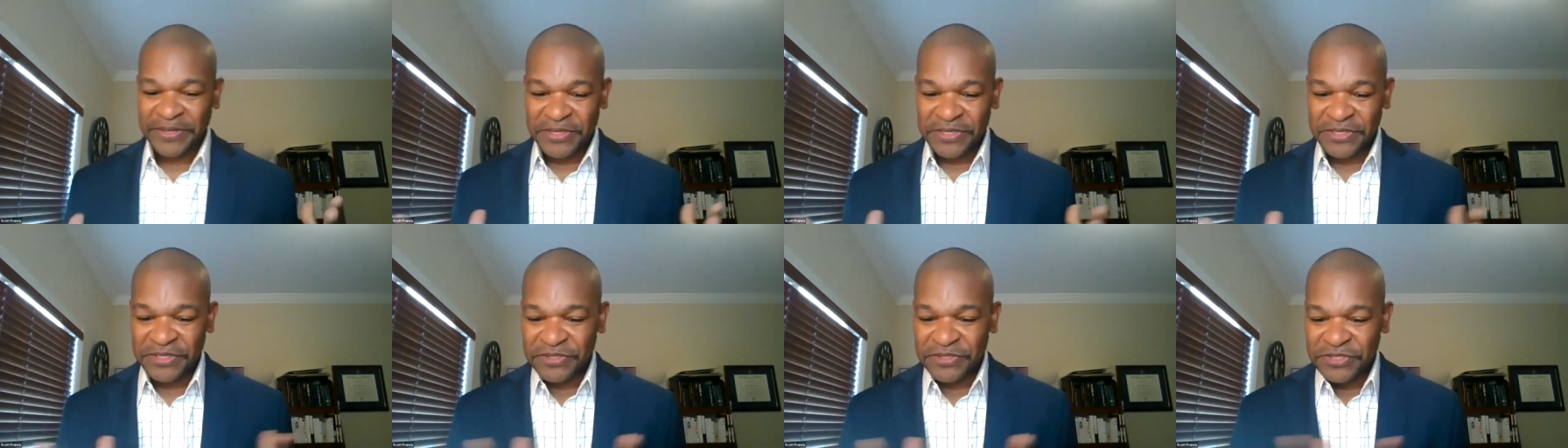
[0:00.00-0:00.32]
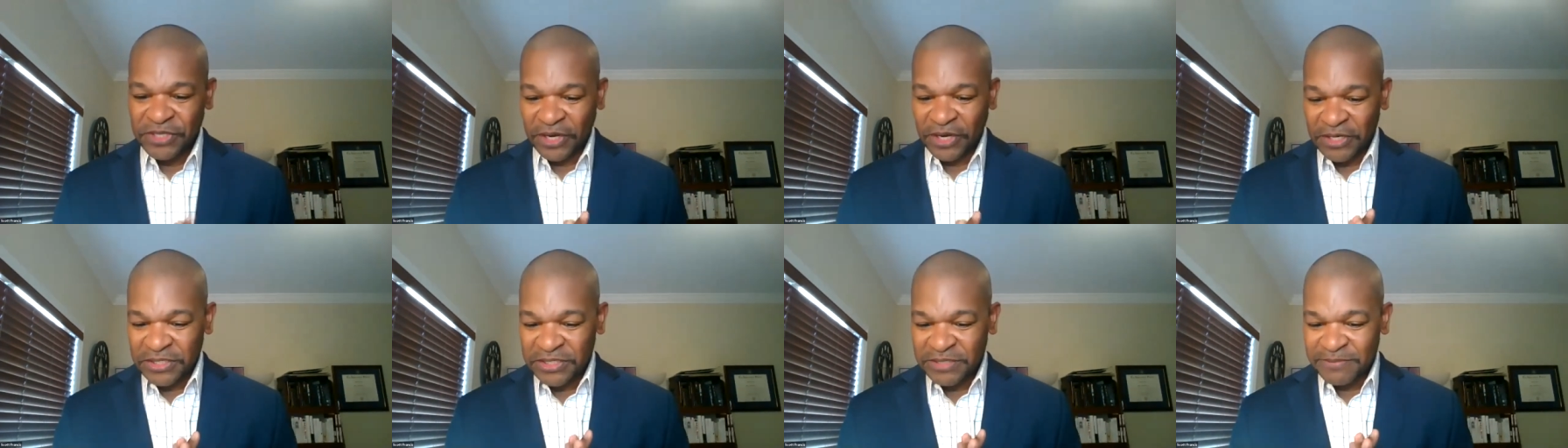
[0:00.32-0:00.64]
you
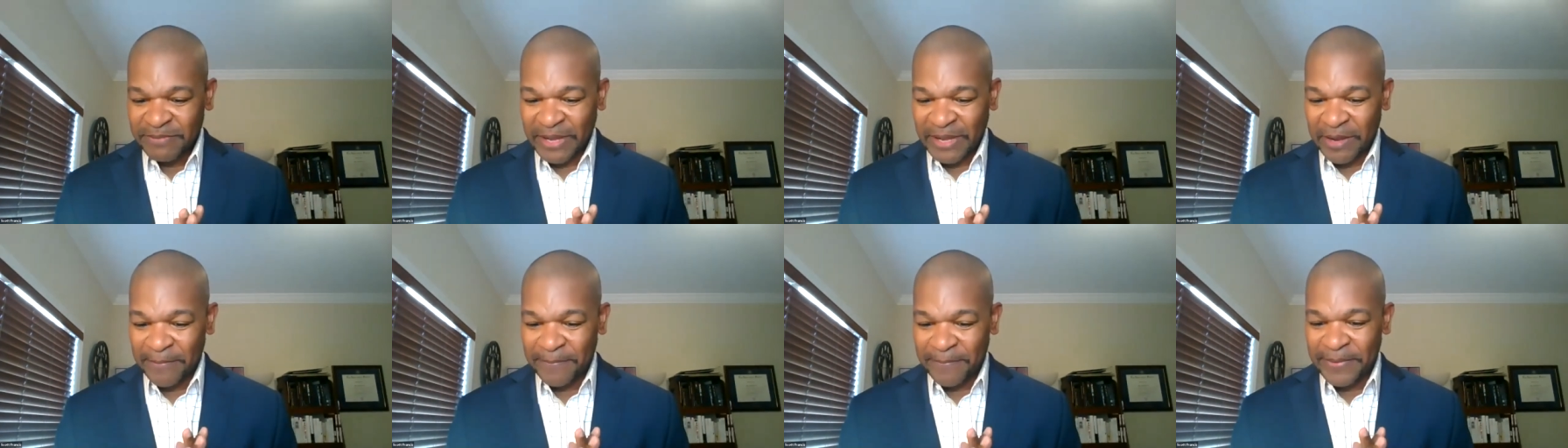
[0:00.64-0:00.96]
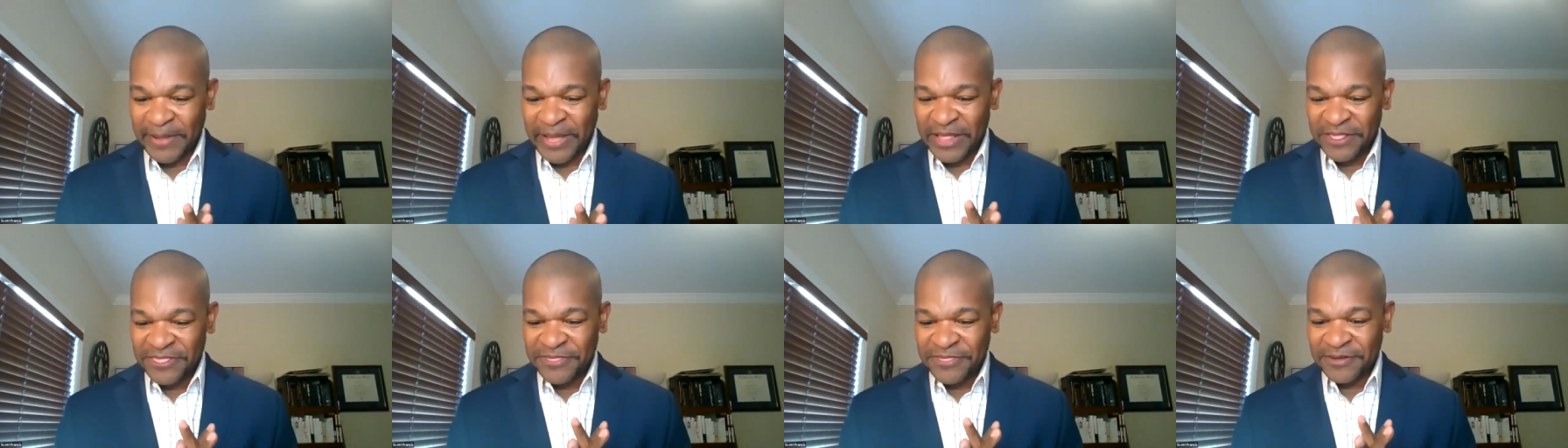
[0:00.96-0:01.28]
talked about
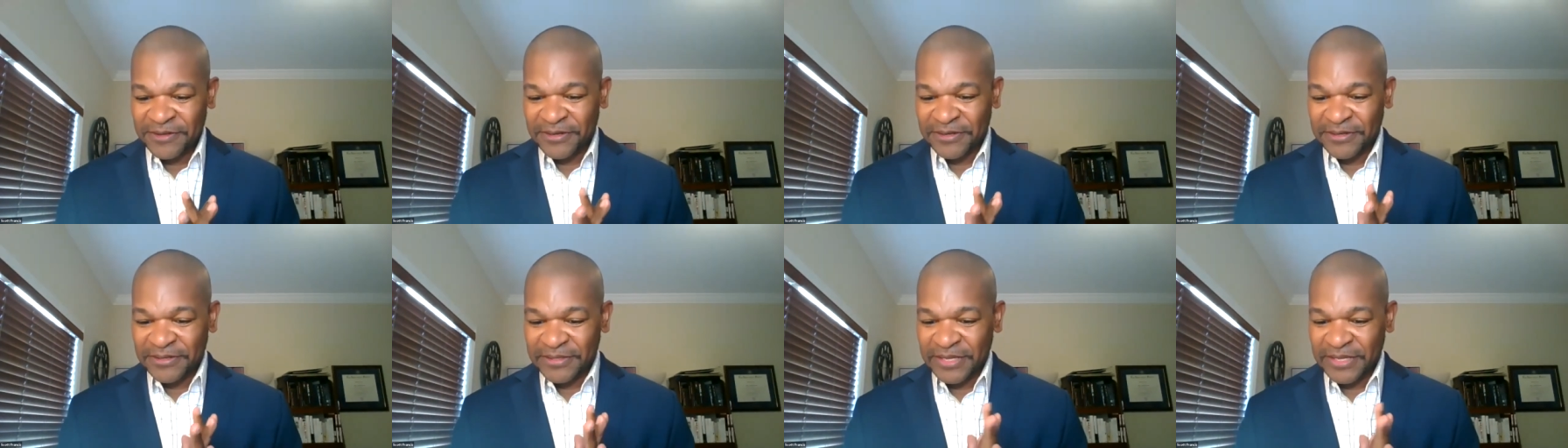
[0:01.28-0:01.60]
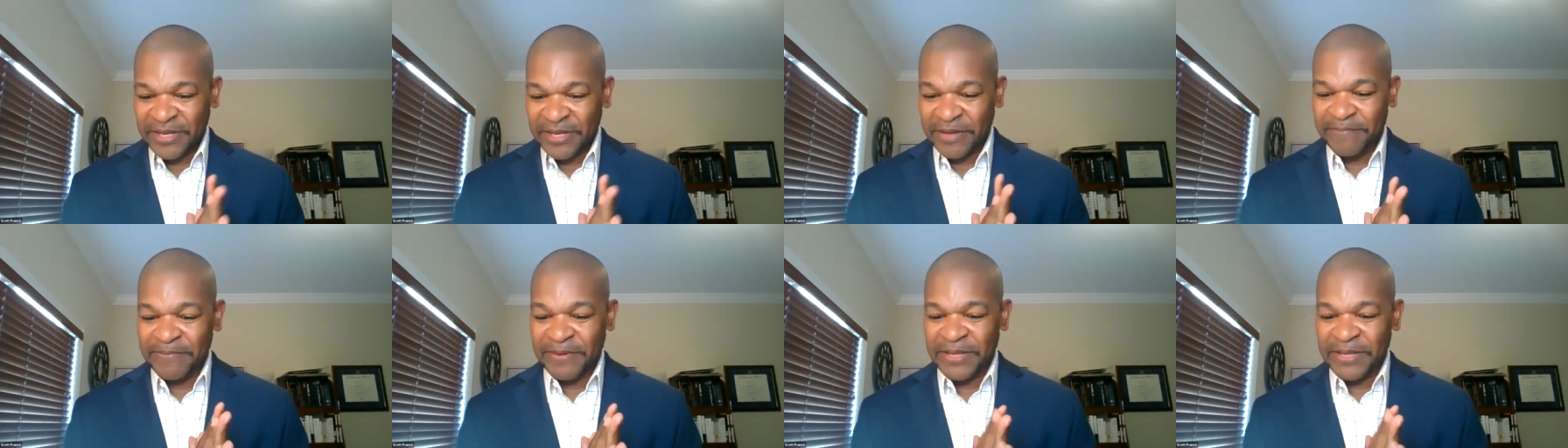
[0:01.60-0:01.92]
Bethel,
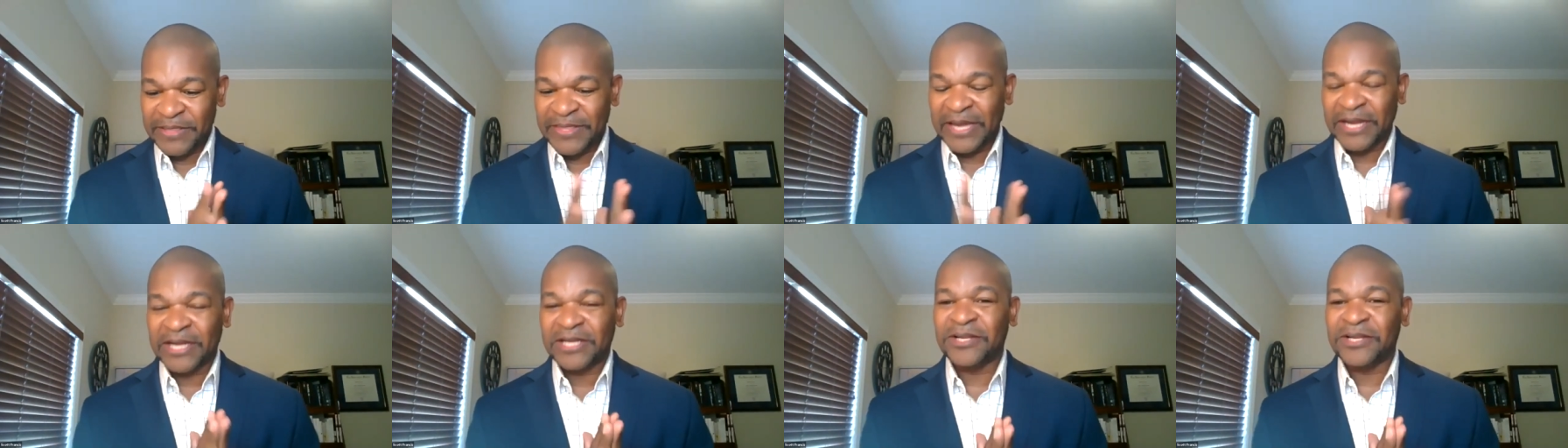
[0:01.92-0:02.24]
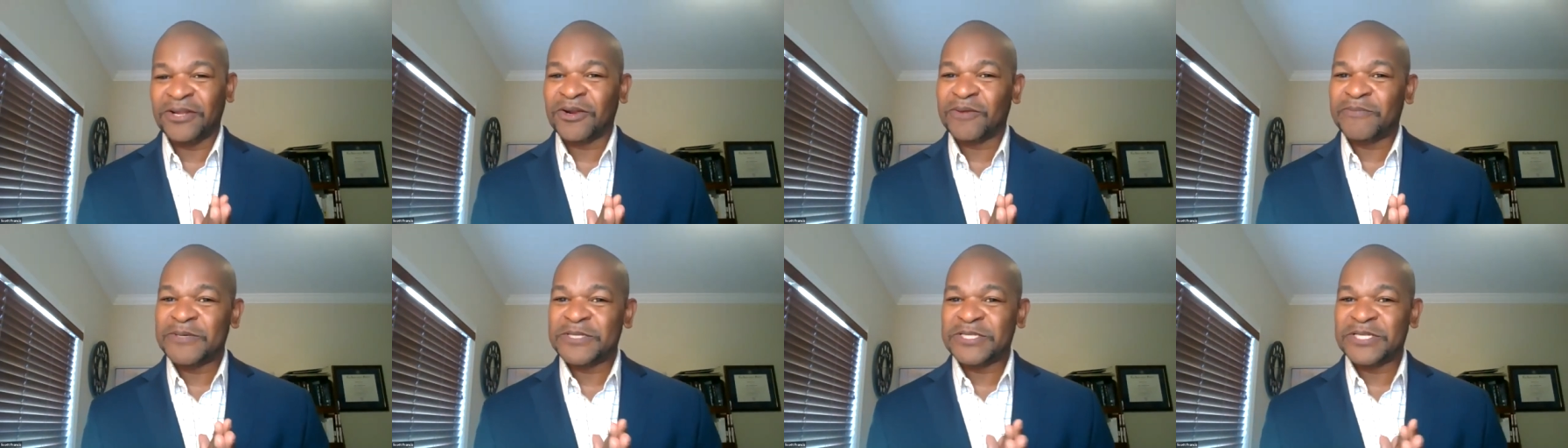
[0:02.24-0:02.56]
uh, that
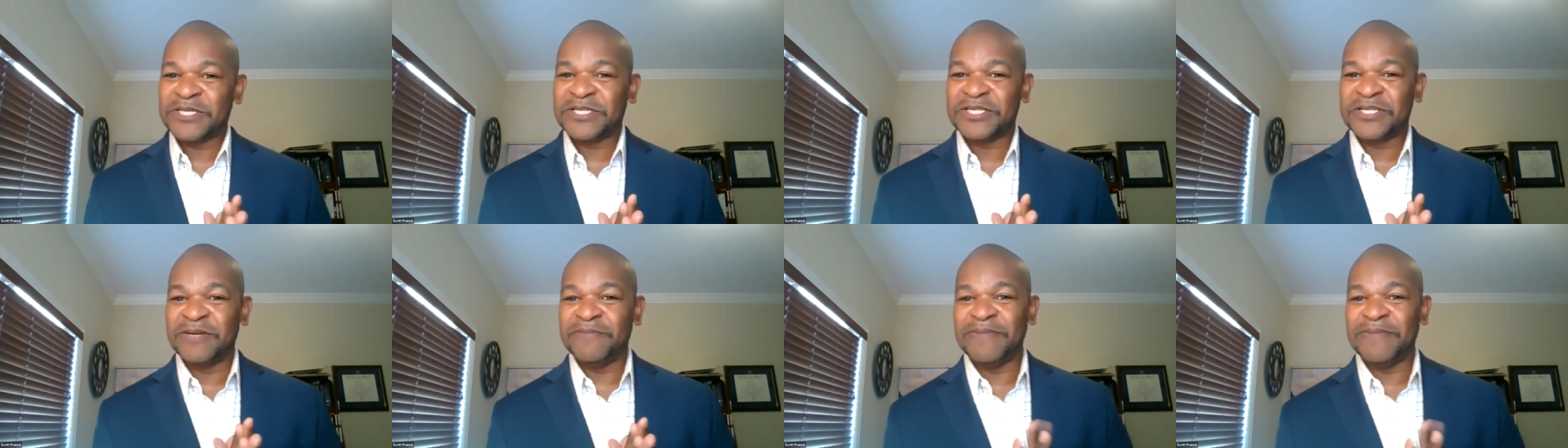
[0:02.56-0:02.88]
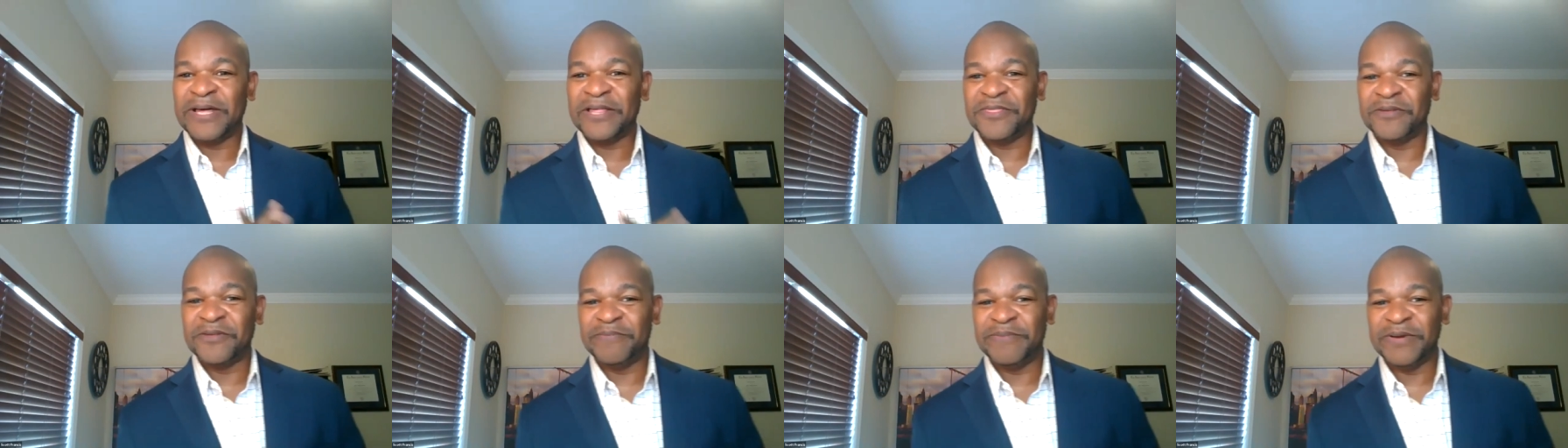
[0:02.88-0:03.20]
clerk position in
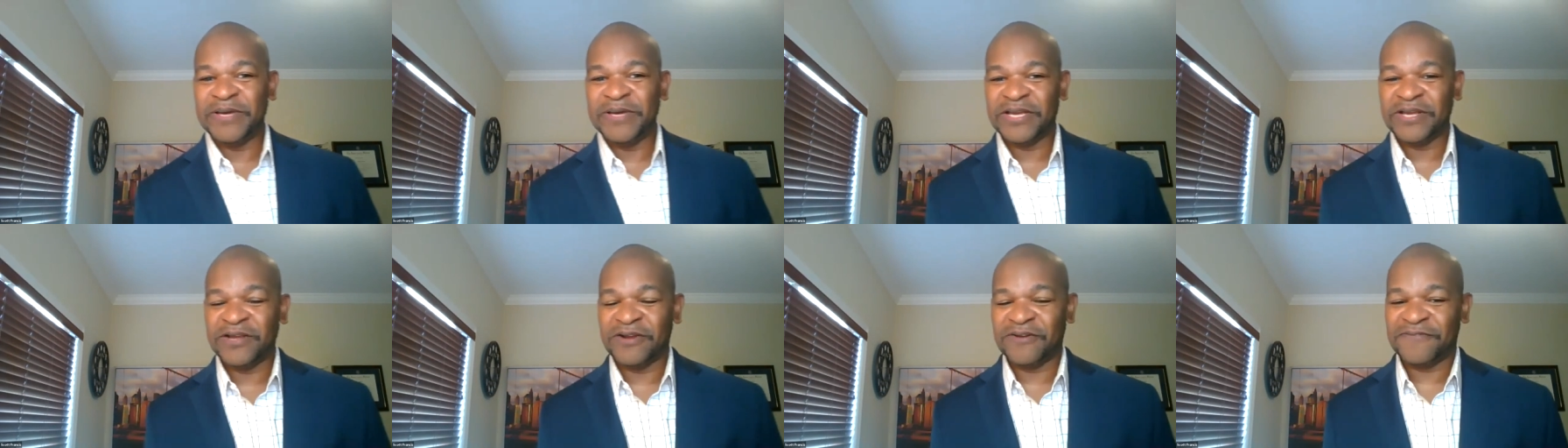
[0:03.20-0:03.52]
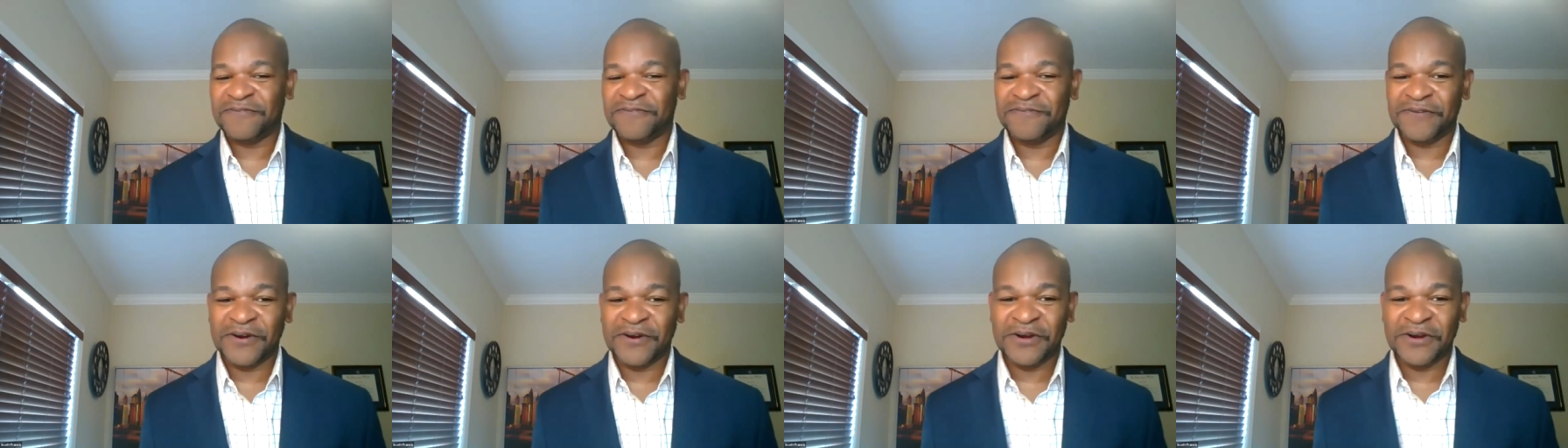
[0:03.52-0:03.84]
Bethel being your
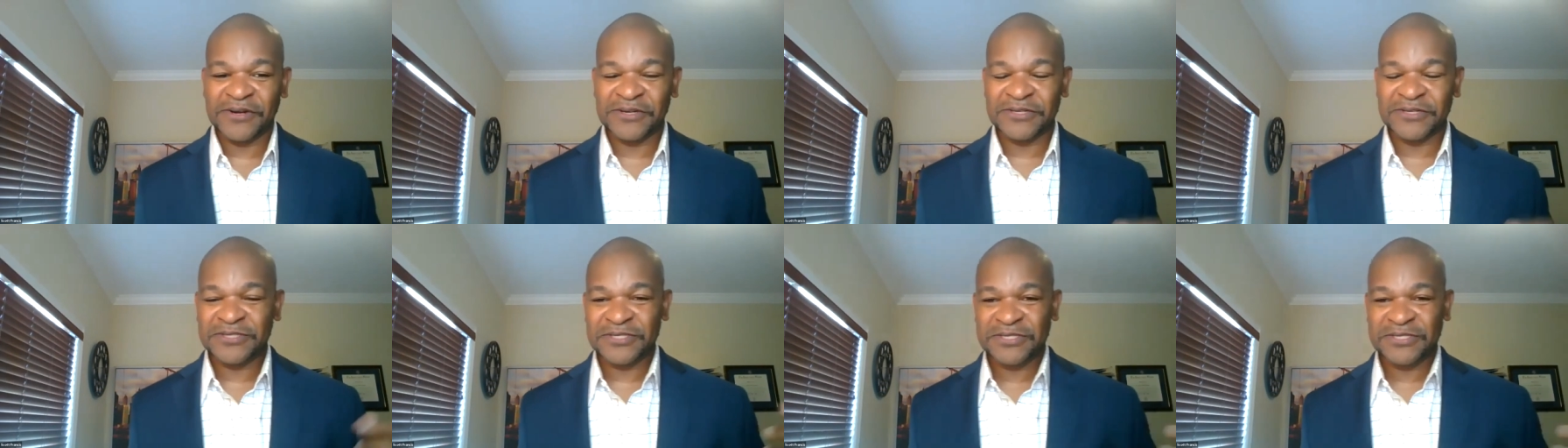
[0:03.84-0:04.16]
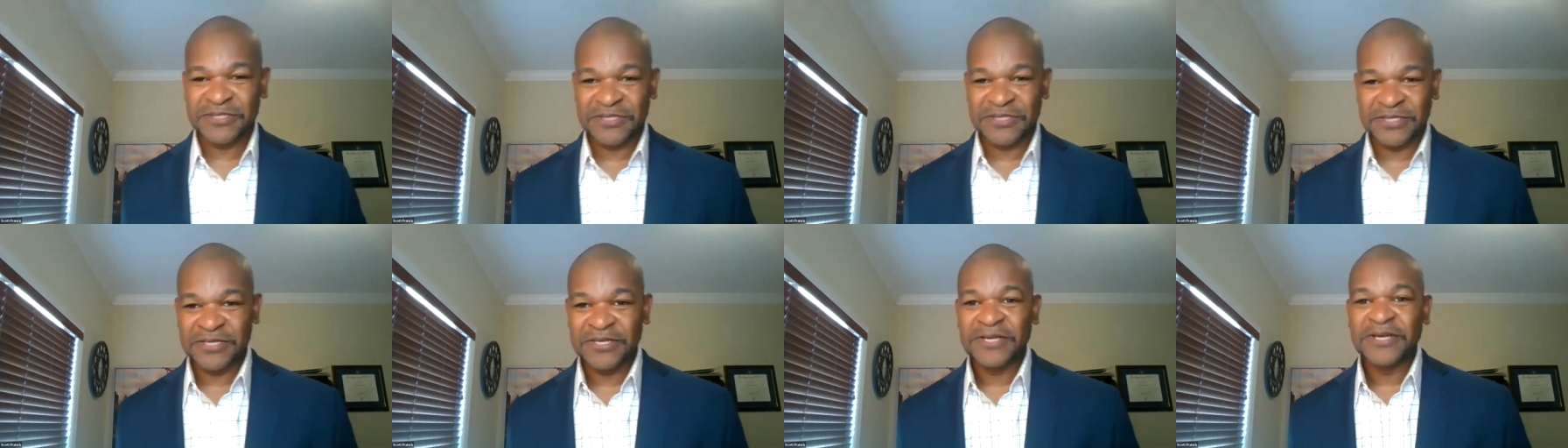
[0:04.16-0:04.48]

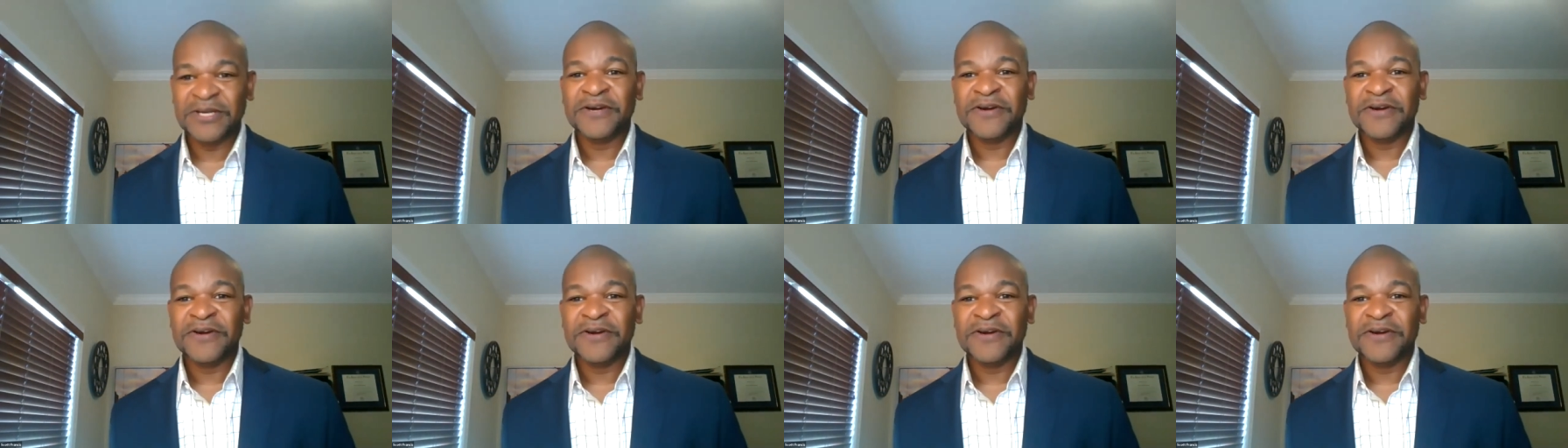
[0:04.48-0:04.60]
first